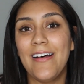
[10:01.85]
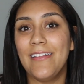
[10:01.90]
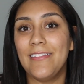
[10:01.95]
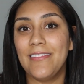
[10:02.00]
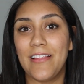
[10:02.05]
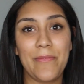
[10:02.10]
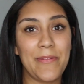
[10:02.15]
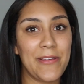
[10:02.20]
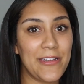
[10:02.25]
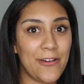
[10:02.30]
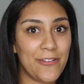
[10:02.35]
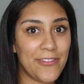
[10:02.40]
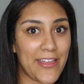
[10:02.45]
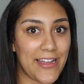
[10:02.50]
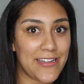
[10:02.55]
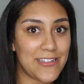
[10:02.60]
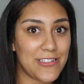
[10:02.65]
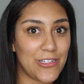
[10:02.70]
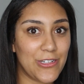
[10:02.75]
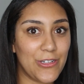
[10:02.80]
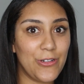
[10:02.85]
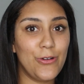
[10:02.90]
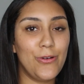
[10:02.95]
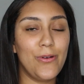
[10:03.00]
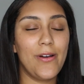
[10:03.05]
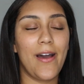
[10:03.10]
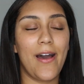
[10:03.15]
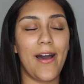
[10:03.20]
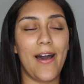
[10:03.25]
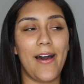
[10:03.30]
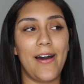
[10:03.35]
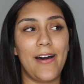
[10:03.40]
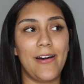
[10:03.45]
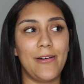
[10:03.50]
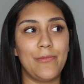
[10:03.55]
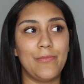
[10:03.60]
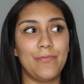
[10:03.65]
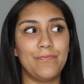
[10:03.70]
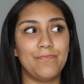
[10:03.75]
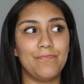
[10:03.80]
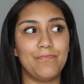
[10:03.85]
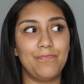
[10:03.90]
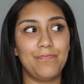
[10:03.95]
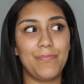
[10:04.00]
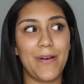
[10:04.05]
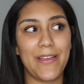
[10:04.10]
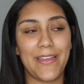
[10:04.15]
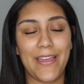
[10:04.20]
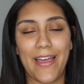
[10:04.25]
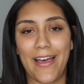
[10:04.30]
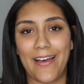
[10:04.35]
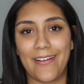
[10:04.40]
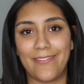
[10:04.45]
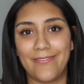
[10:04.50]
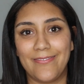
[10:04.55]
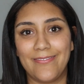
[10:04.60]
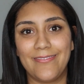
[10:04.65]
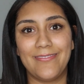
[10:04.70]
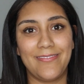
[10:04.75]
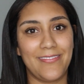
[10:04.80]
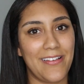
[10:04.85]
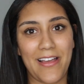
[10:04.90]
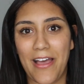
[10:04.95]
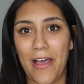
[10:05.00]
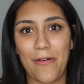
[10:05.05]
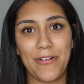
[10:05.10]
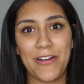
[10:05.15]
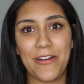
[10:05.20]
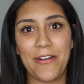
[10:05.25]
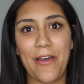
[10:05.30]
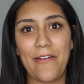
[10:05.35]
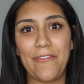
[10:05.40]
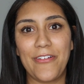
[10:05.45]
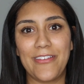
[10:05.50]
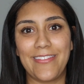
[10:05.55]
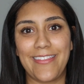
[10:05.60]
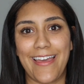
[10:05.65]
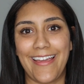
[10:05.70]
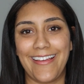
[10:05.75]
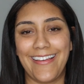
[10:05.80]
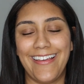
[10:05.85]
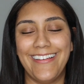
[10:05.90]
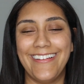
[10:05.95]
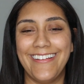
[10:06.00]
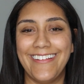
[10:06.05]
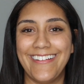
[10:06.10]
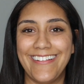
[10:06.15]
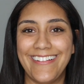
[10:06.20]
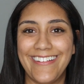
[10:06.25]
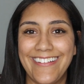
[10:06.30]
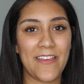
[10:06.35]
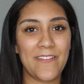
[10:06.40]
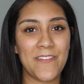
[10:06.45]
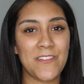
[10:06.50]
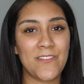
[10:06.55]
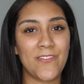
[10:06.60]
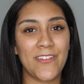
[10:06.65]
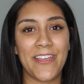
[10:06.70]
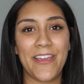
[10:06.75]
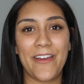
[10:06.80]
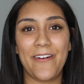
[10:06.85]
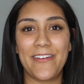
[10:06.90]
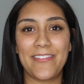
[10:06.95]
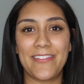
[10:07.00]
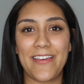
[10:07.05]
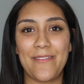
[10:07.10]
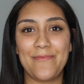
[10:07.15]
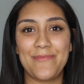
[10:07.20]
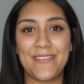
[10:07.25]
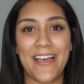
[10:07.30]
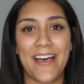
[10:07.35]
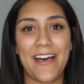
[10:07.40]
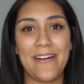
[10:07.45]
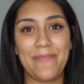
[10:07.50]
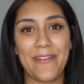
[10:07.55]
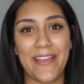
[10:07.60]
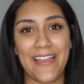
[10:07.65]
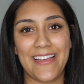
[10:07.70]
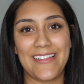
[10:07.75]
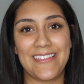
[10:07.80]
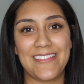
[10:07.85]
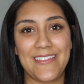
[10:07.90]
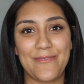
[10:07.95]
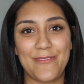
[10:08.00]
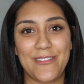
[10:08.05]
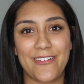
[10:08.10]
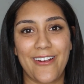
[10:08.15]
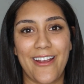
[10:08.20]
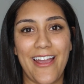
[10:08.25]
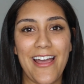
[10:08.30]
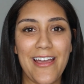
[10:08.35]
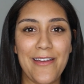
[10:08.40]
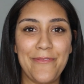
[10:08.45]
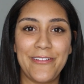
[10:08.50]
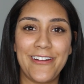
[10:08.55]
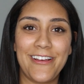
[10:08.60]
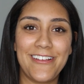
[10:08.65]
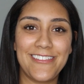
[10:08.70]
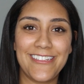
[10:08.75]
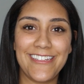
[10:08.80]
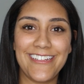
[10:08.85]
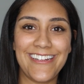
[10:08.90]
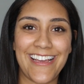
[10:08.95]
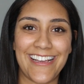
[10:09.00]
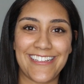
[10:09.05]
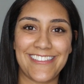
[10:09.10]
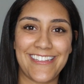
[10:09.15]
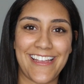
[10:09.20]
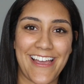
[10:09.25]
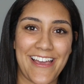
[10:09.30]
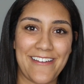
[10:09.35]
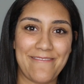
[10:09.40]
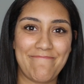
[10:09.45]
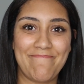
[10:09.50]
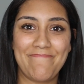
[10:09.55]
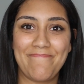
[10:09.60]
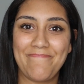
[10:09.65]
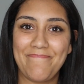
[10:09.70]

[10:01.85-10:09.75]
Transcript: Let me know that too. But yeah, I want to know everything. Give this video a thumbs up and subscribe, and I'll see you next time.